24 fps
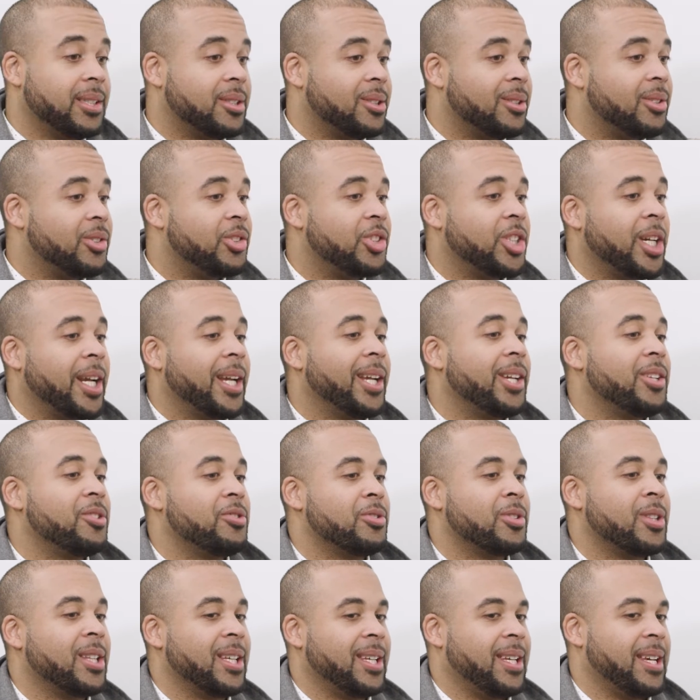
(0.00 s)
has
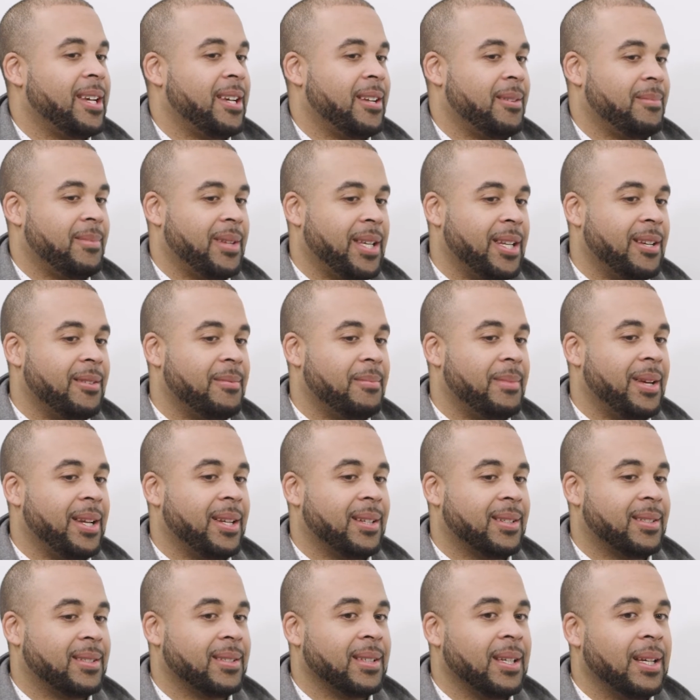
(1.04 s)
changed the game and it
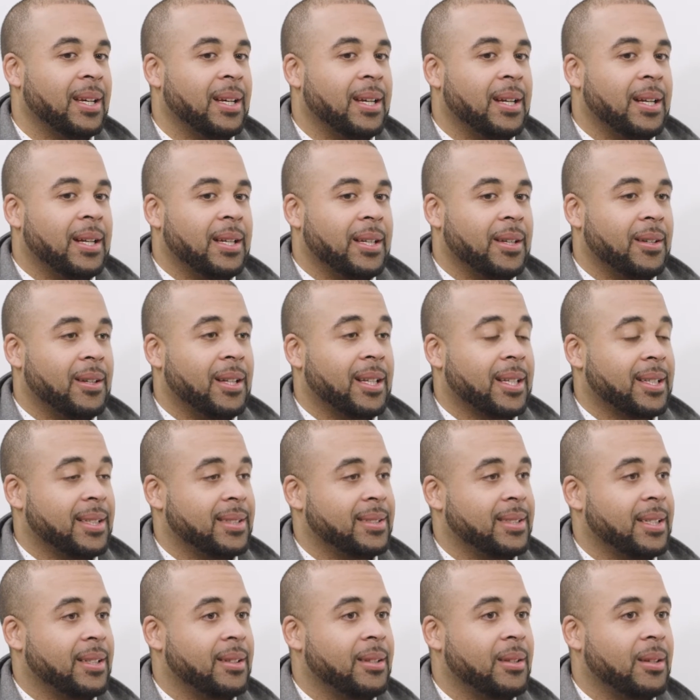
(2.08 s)
makes... like I
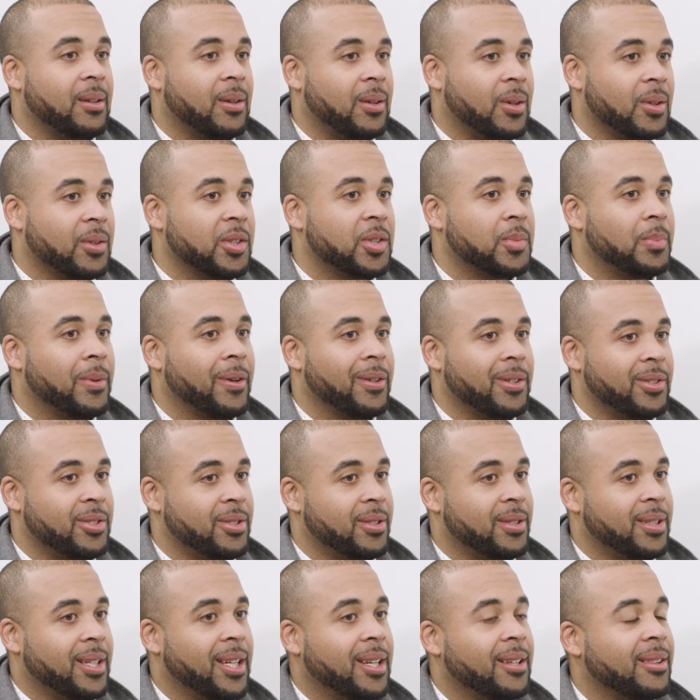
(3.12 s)
said, the hardest part is
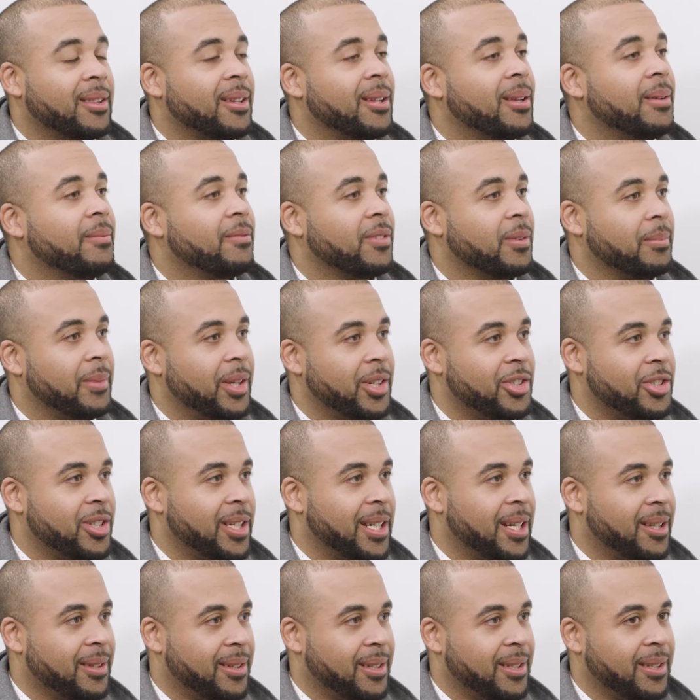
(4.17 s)
just getting the information
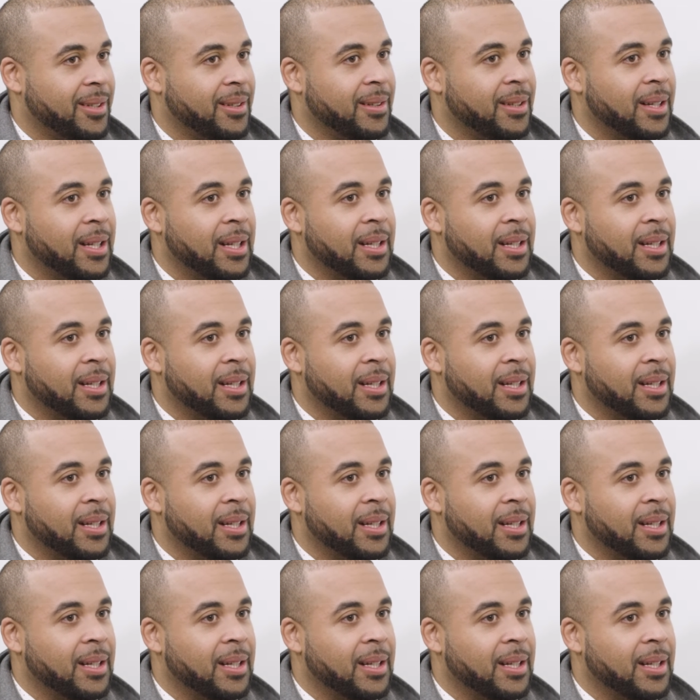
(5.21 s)
out there.